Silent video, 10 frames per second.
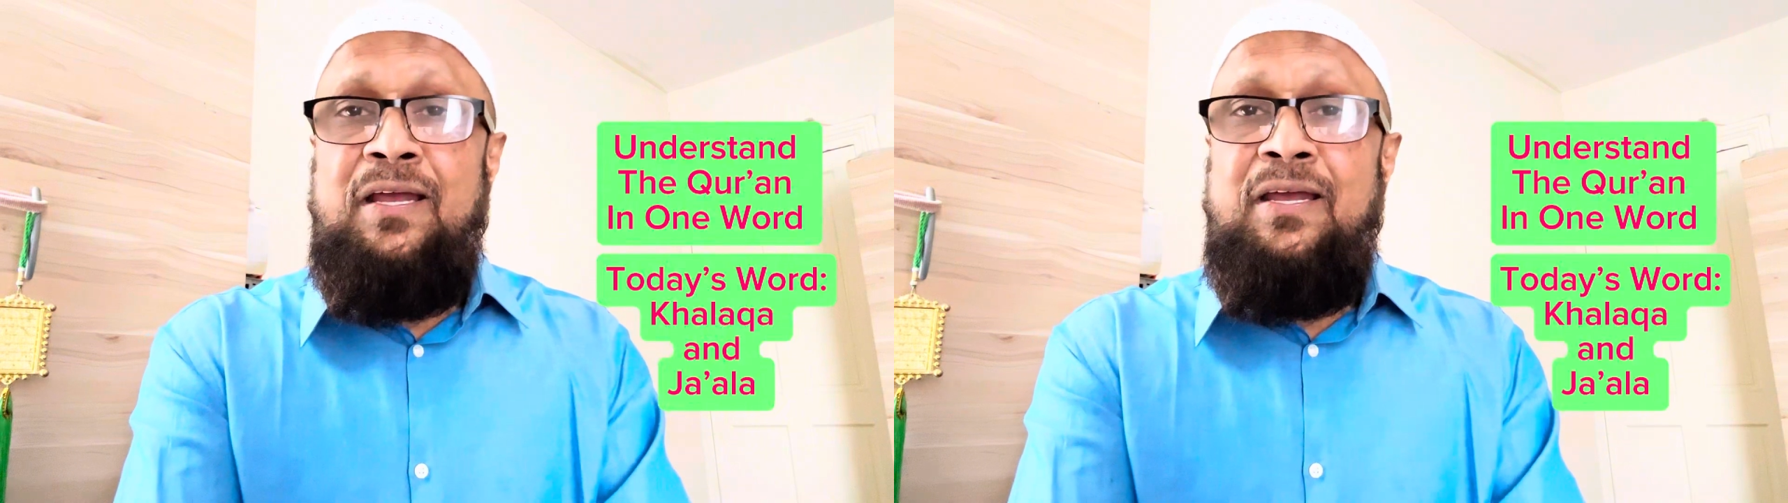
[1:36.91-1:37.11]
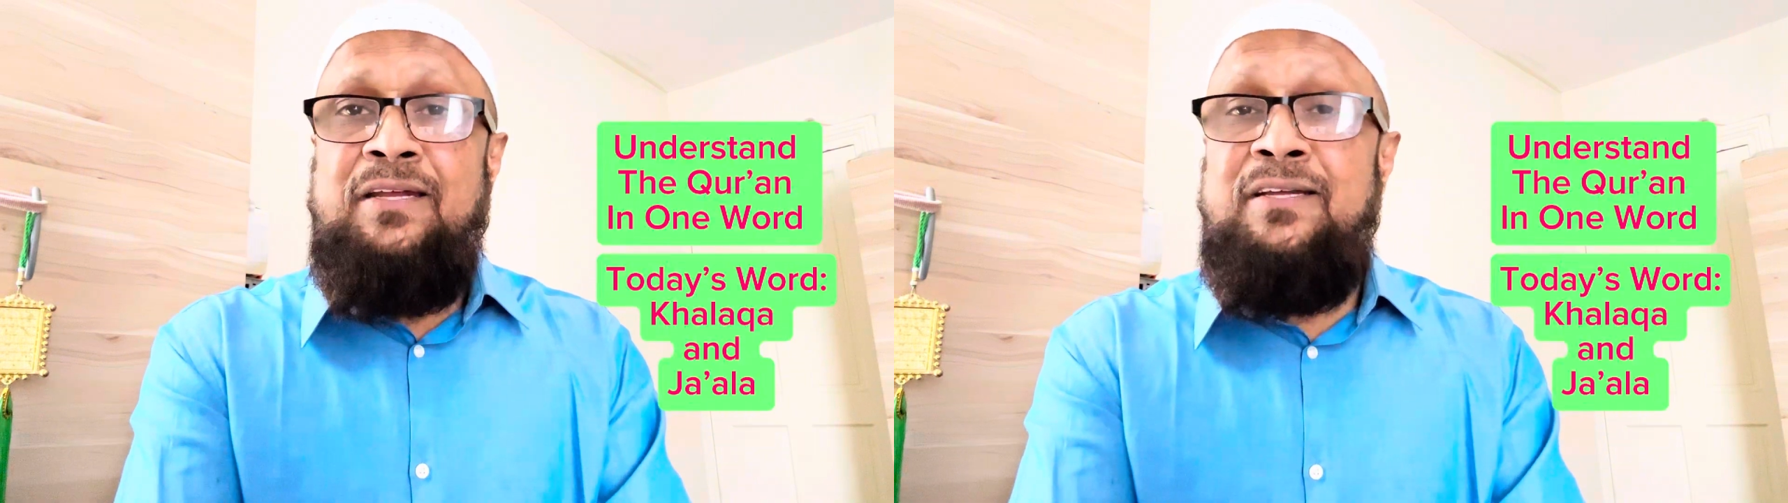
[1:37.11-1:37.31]

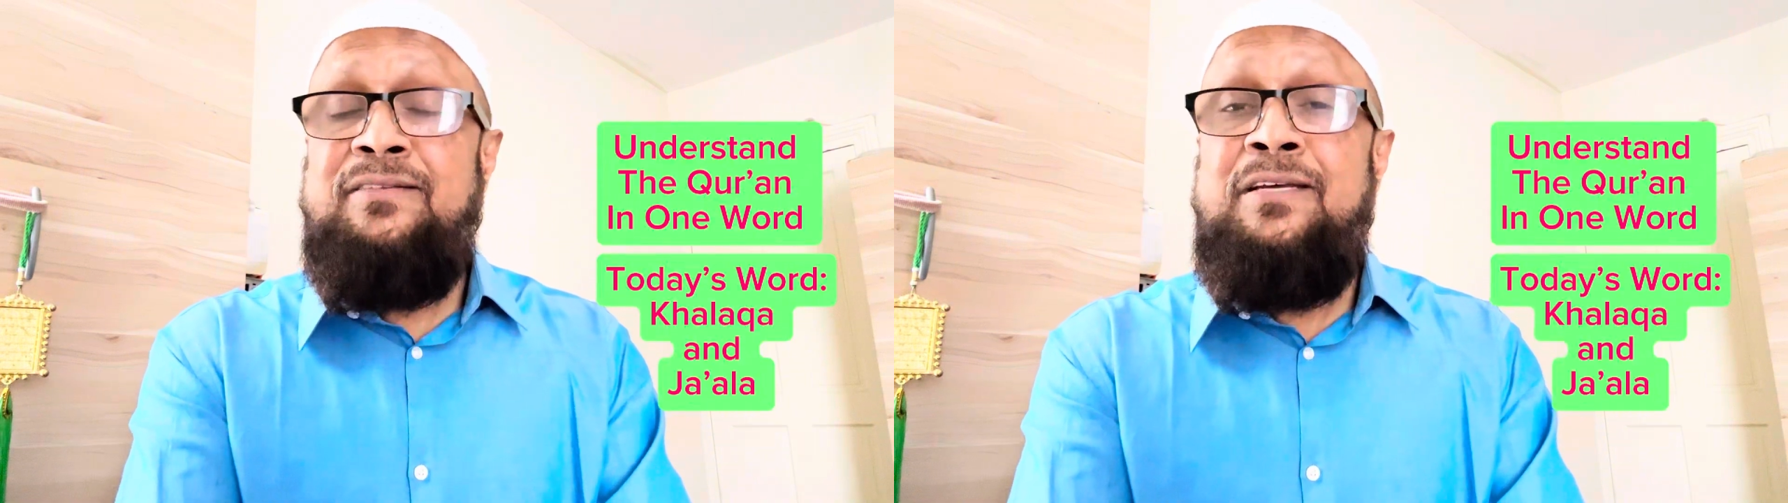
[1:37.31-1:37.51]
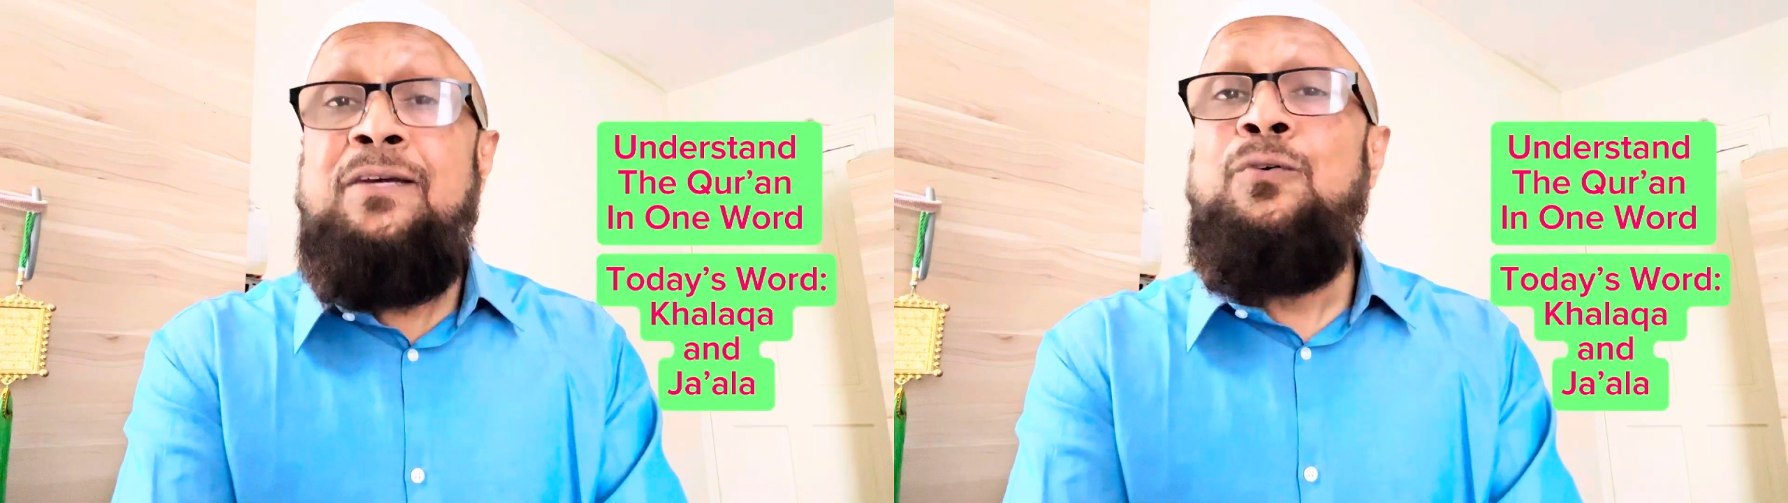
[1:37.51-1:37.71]
It is
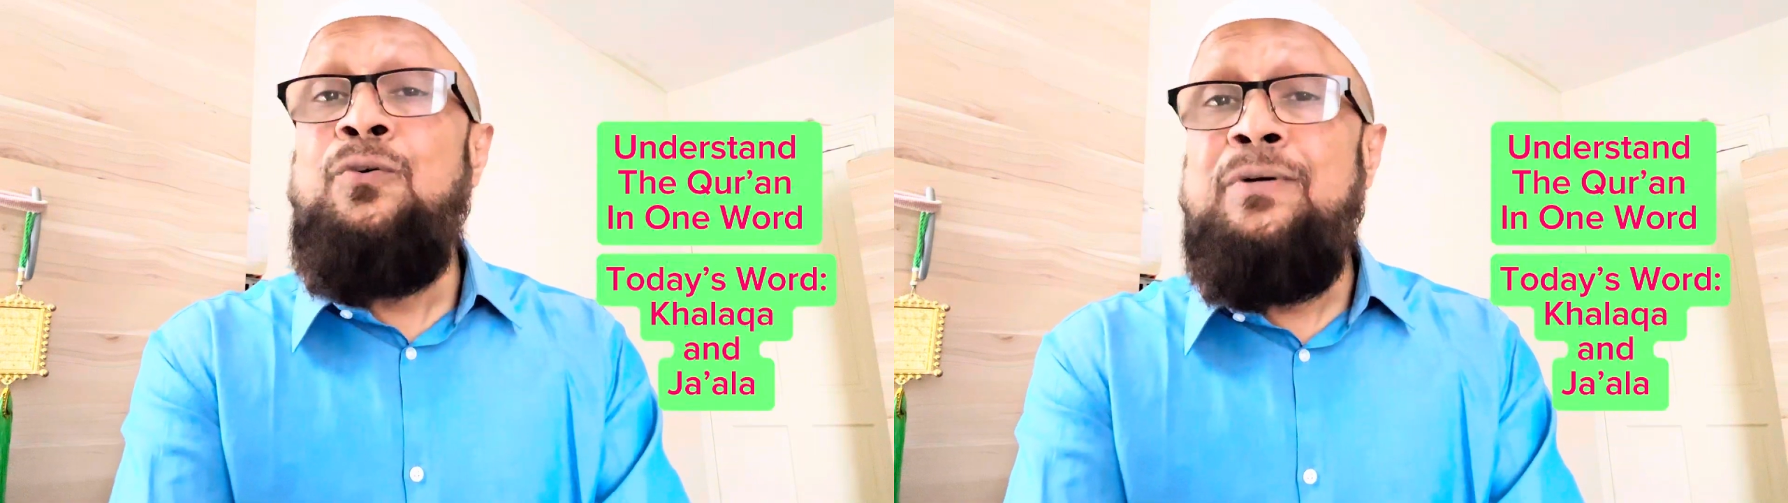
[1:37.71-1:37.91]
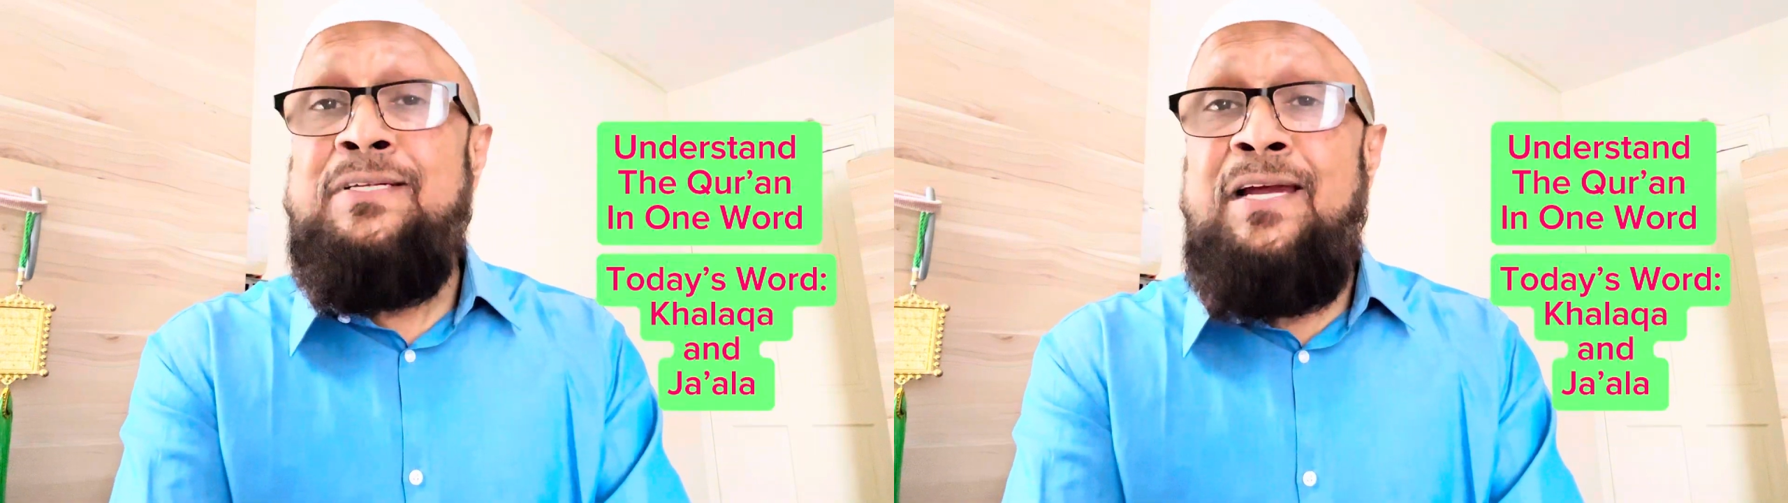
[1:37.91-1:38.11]
he
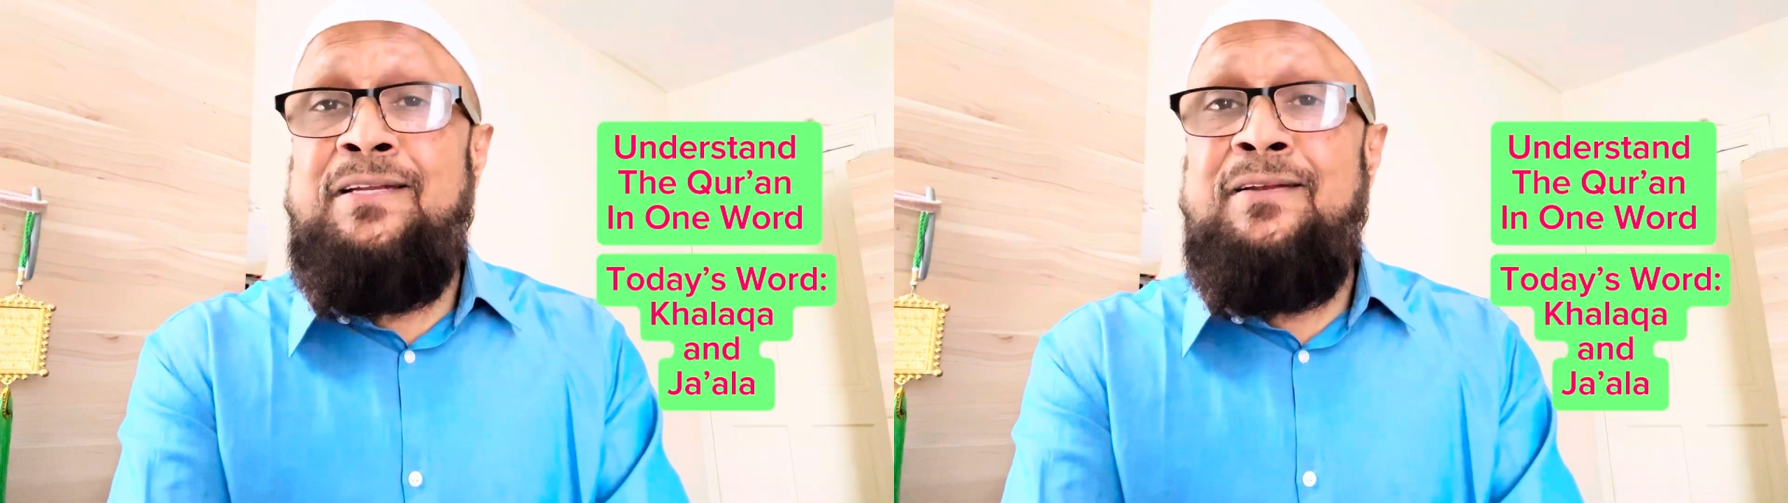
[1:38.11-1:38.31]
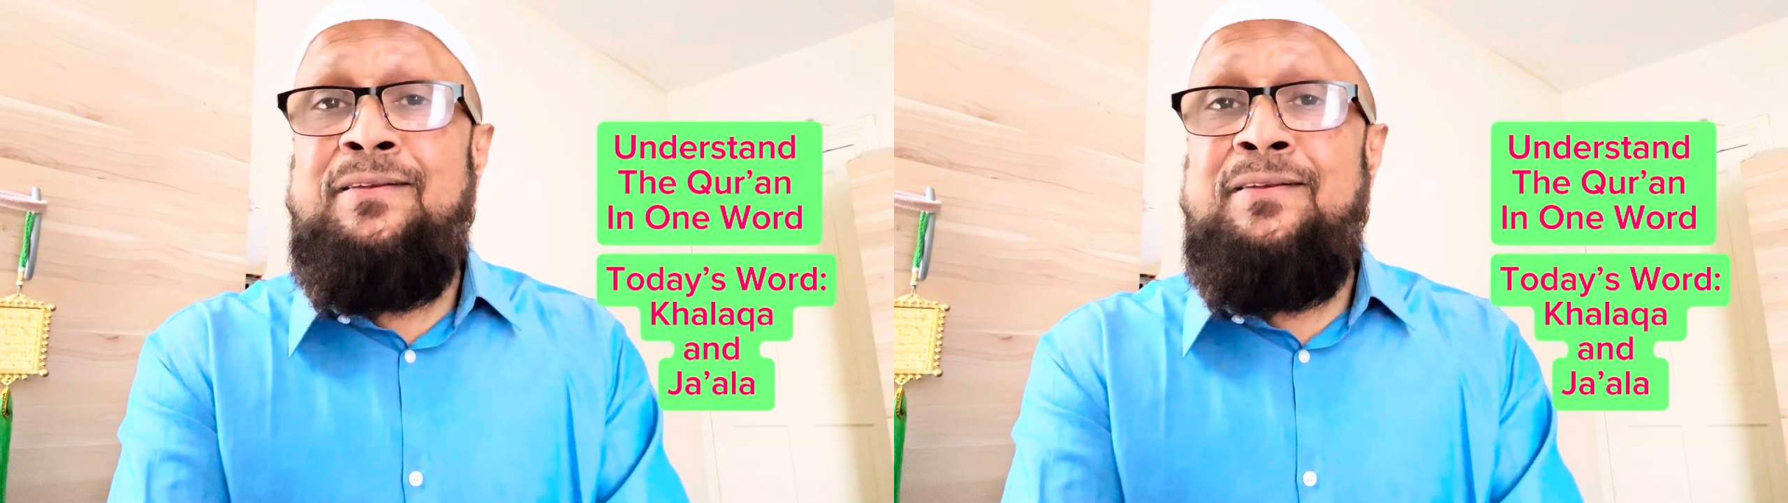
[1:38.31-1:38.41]
who created